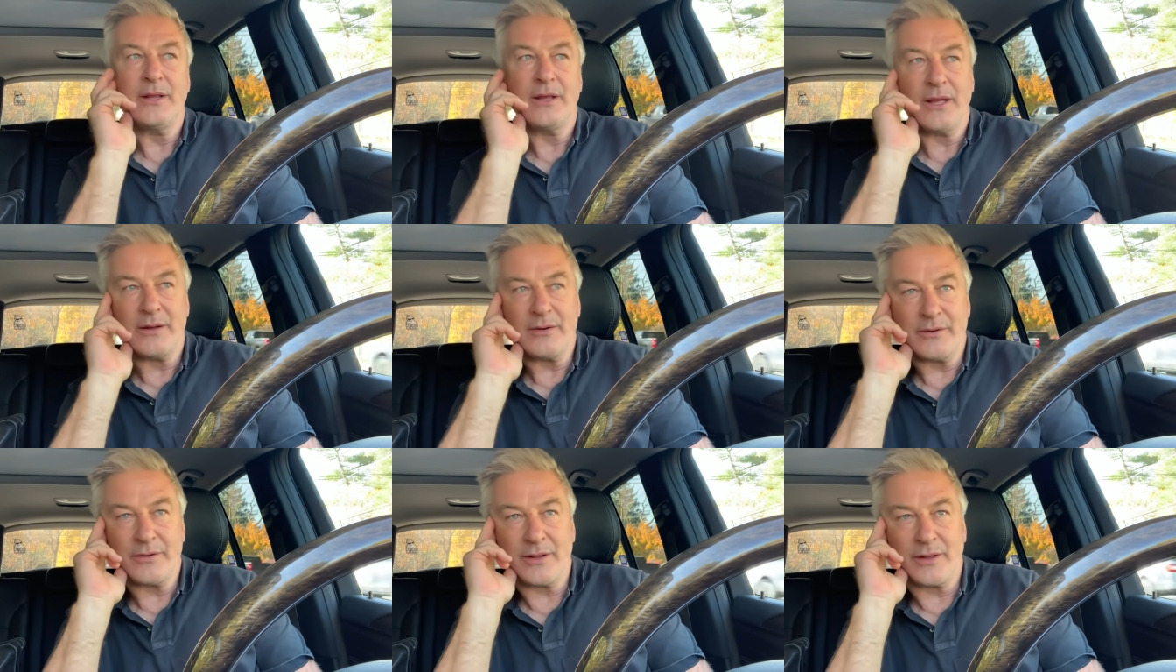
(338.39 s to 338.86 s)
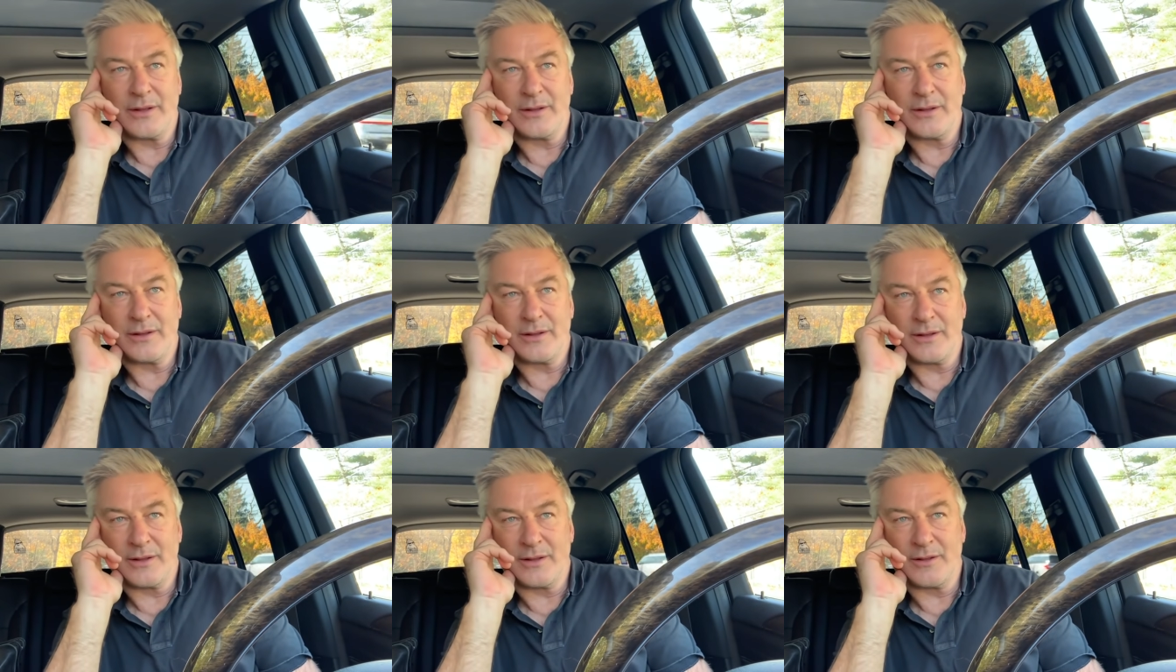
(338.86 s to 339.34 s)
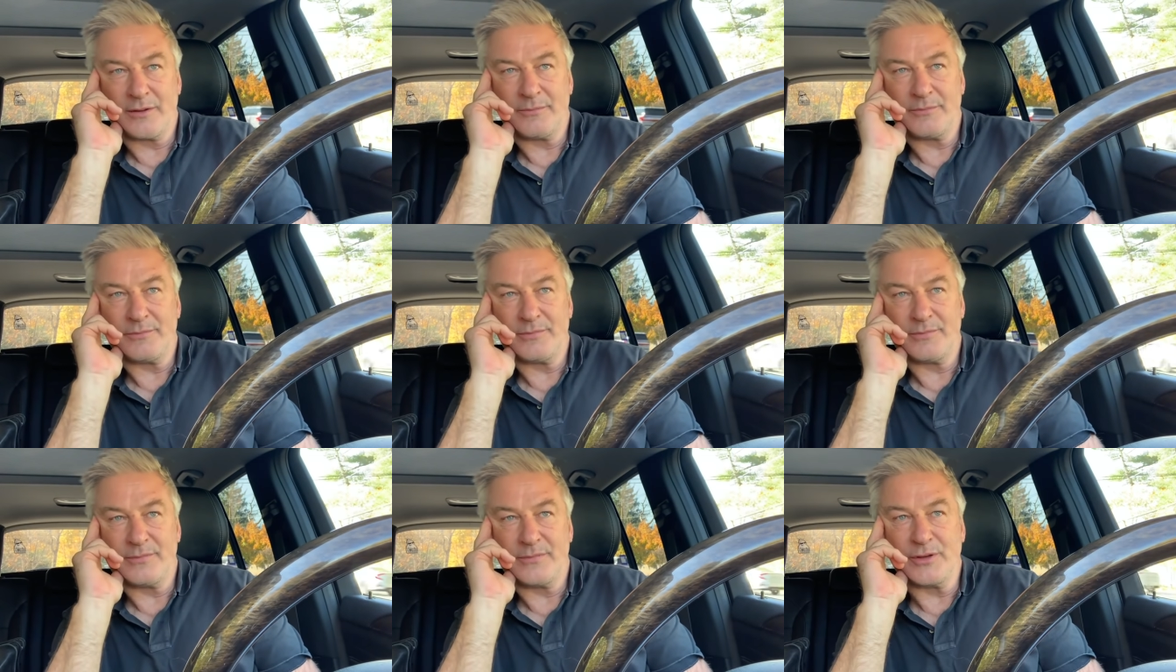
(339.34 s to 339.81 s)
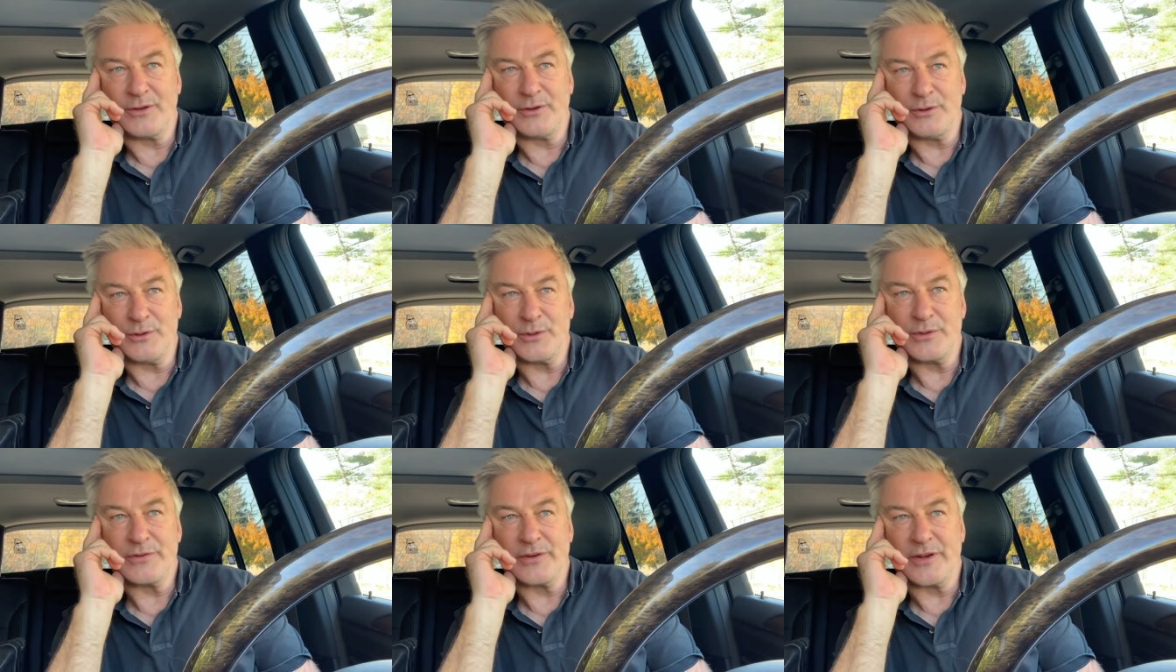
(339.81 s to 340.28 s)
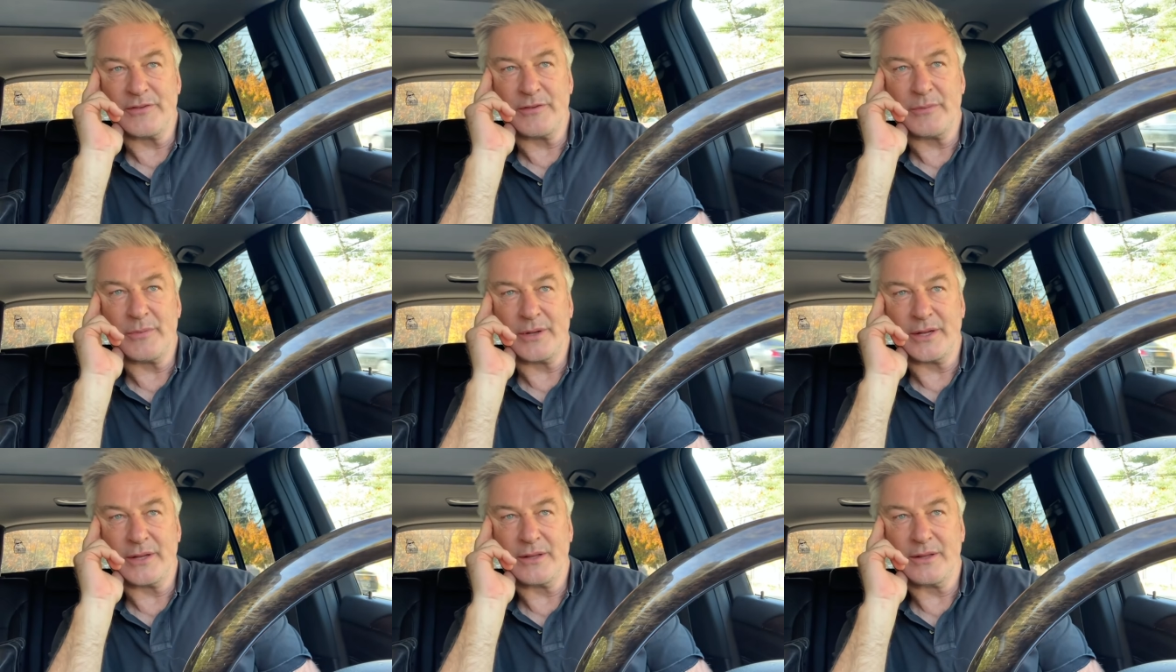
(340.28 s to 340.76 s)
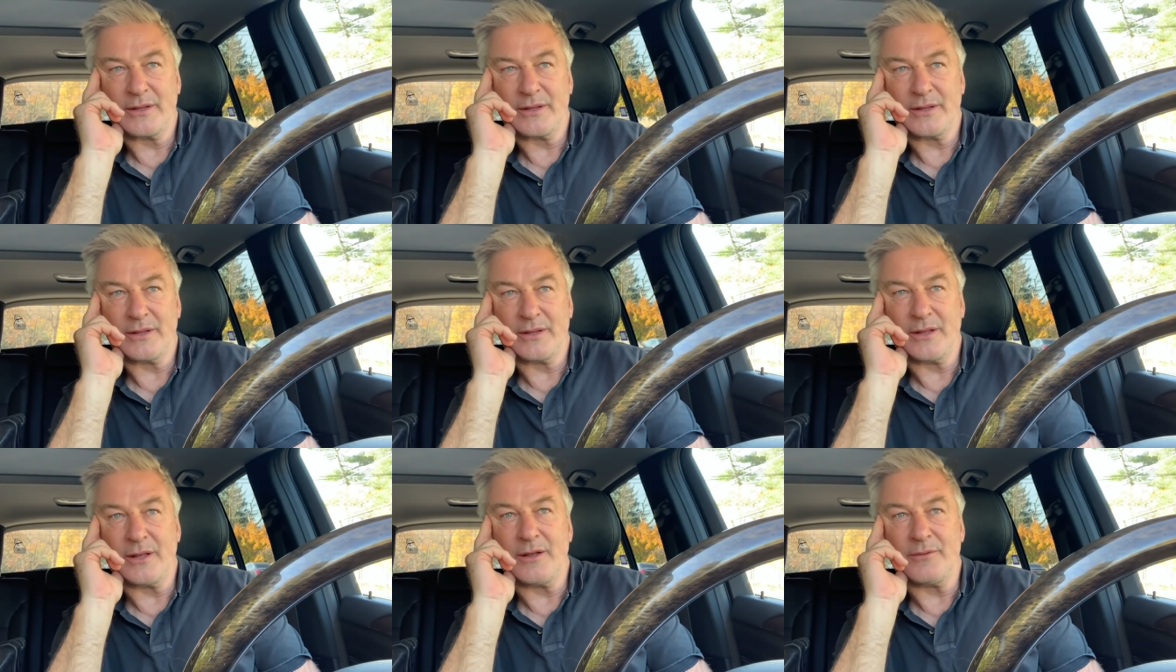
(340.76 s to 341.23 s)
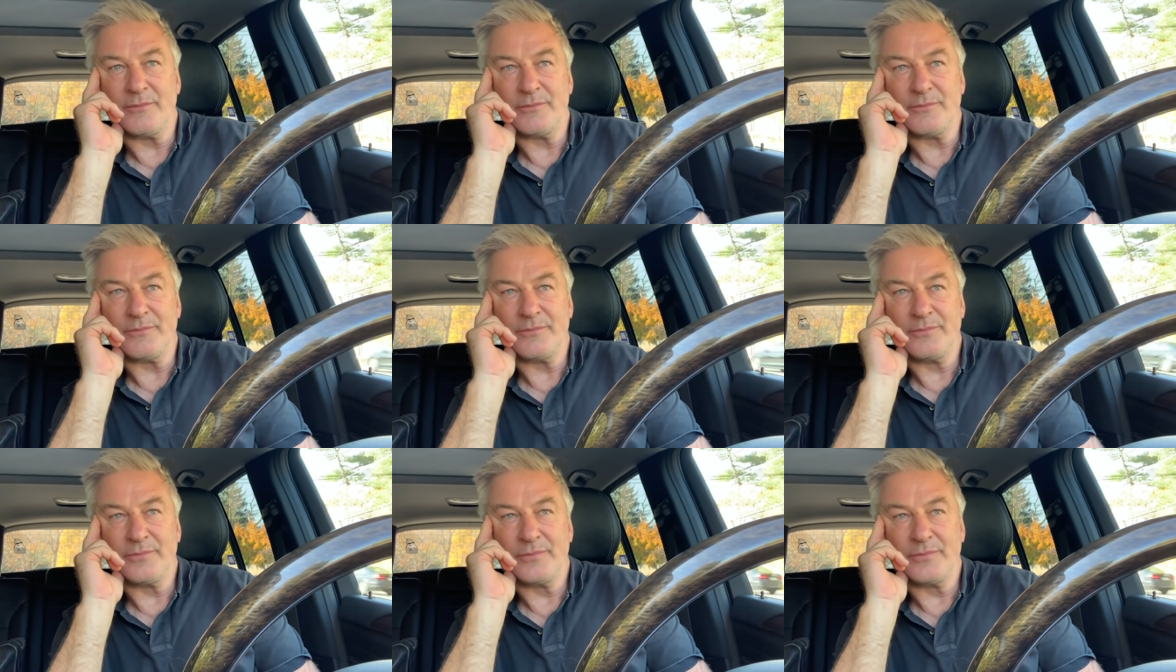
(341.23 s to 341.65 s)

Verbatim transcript: And uh, um, the good news for everybody. Um,